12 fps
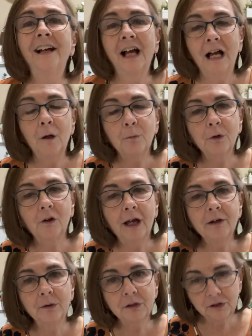Hope you
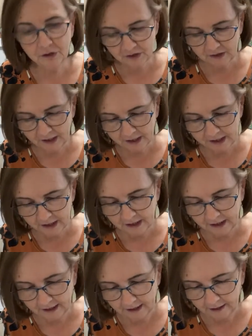like what you're
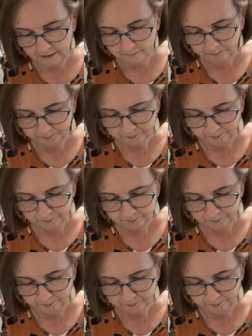seeing and